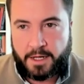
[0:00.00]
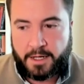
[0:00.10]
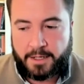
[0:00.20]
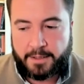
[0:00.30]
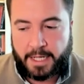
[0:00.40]

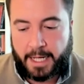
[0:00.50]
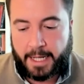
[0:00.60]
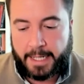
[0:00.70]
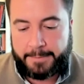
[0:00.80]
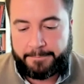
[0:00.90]
uh,
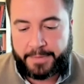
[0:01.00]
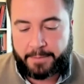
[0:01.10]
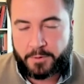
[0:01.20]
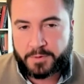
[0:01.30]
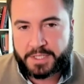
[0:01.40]

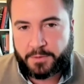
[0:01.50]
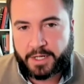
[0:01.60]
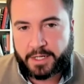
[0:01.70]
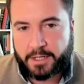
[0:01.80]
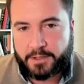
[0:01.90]
I mean, we'll see
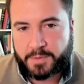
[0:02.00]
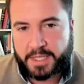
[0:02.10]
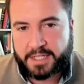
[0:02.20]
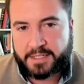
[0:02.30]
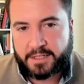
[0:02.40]
where it goes,
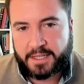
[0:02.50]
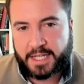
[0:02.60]
but that's,